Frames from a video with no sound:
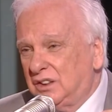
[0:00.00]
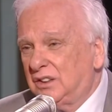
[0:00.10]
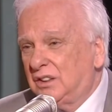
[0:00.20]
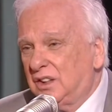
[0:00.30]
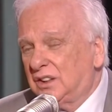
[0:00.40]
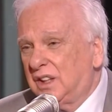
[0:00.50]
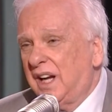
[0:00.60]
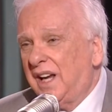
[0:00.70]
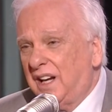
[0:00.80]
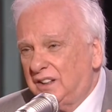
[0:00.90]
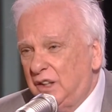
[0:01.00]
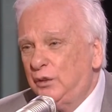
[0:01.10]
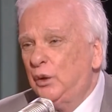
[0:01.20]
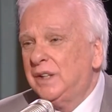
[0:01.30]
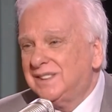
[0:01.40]
till today, and I'll
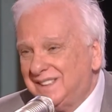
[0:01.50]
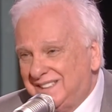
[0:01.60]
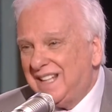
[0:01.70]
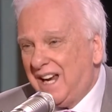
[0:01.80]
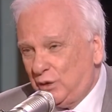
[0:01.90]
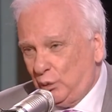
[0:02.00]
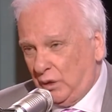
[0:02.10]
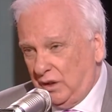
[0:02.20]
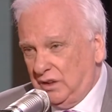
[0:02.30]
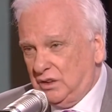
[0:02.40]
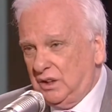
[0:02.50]
give you his exact words.